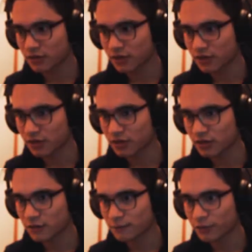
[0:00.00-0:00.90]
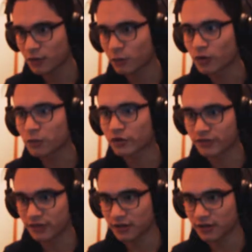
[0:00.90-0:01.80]
Okay. One more
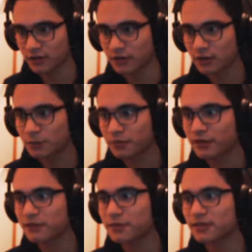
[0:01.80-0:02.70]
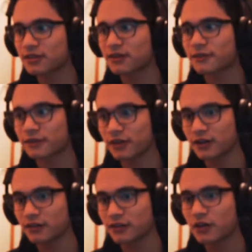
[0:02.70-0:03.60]
thing. Please pick the
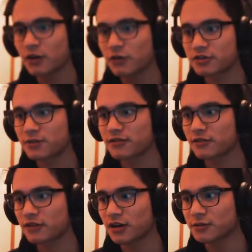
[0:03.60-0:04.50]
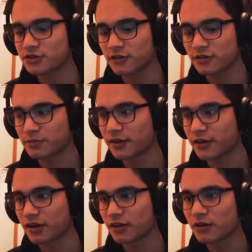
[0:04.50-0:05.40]
phrase which best describes you as a
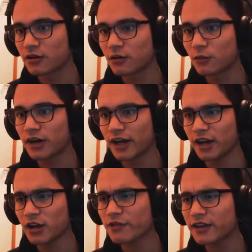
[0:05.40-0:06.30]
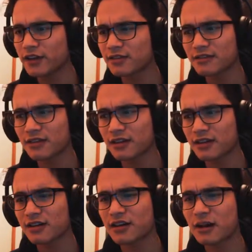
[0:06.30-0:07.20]
player. Why? Note that this
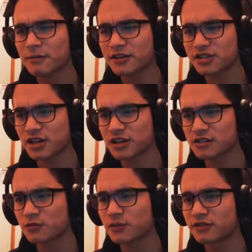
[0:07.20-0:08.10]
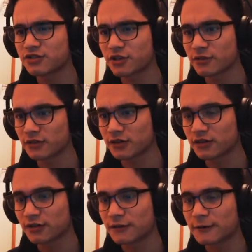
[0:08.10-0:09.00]
setting cannot be changed once
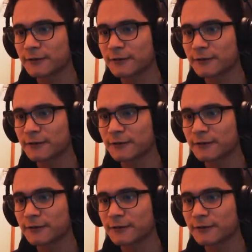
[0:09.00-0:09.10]
chosen.